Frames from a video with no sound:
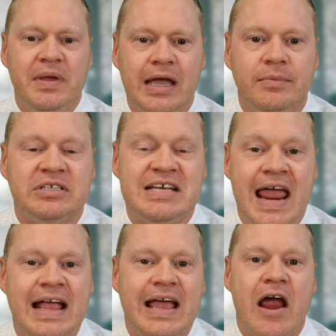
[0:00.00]
being able to
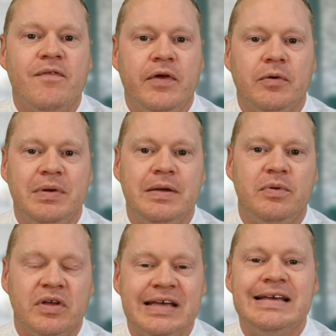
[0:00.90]
take care of other
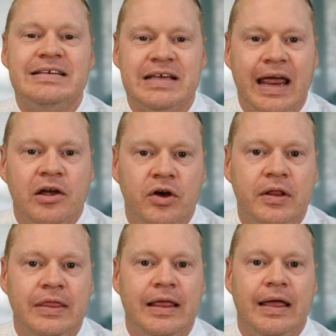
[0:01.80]
people is a
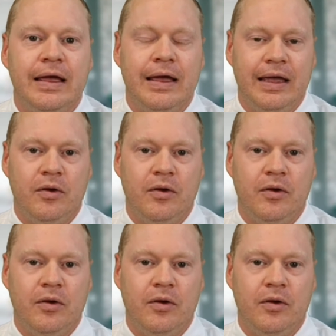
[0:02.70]
good thing.